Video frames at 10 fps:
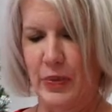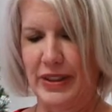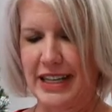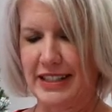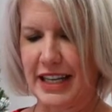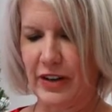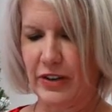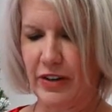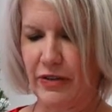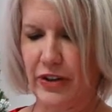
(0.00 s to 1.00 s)
when they
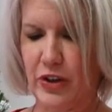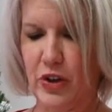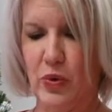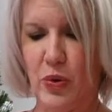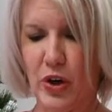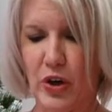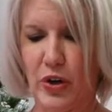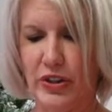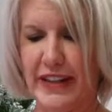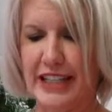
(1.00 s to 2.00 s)
sailed for the New
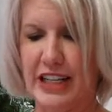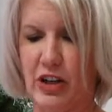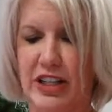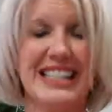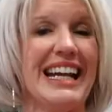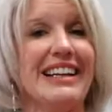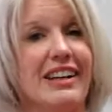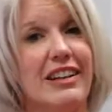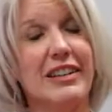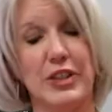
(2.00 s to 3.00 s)
World, they took St.
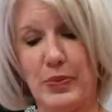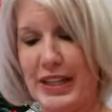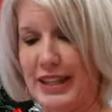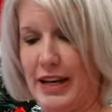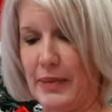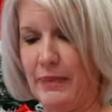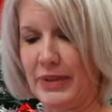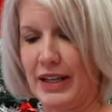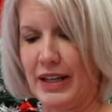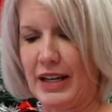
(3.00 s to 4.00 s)
Nicholas with them,
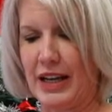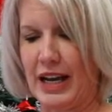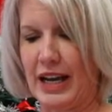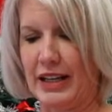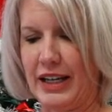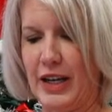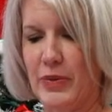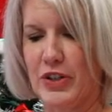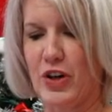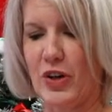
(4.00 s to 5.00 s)
and he
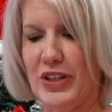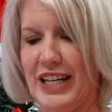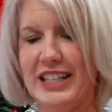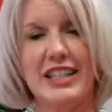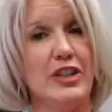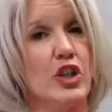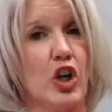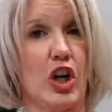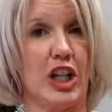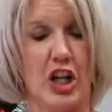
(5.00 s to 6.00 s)
was called
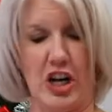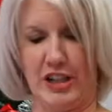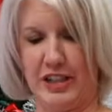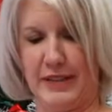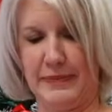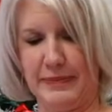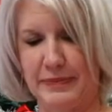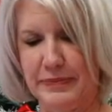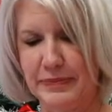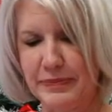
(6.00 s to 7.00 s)
Sinterklaas
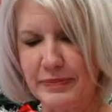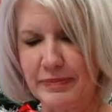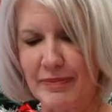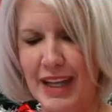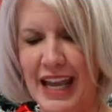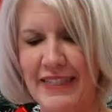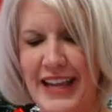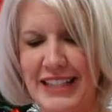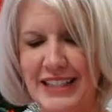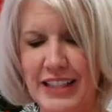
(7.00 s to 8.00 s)
and
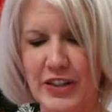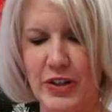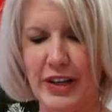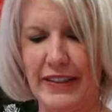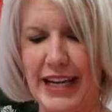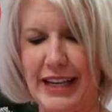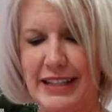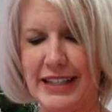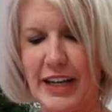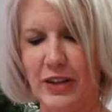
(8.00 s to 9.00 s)
they, center, they
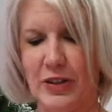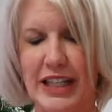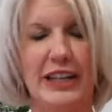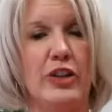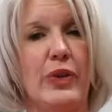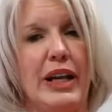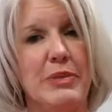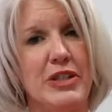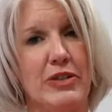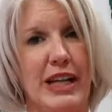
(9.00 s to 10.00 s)
settled in New
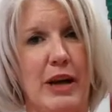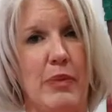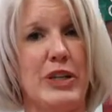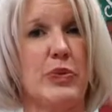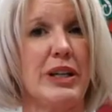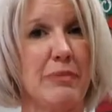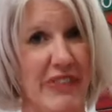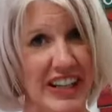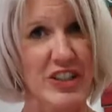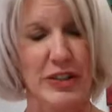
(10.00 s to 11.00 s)
Amsterdam, which would
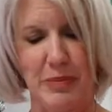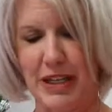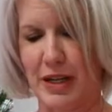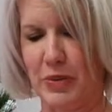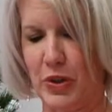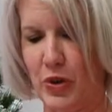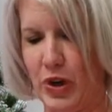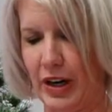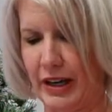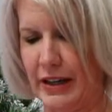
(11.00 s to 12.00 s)
eventually become New
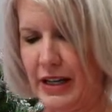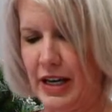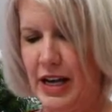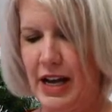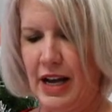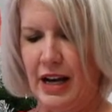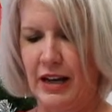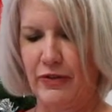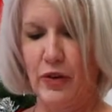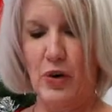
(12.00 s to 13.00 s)
York.
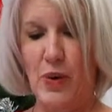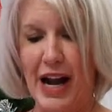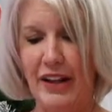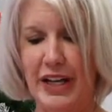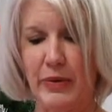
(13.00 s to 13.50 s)
Uh, for a while, he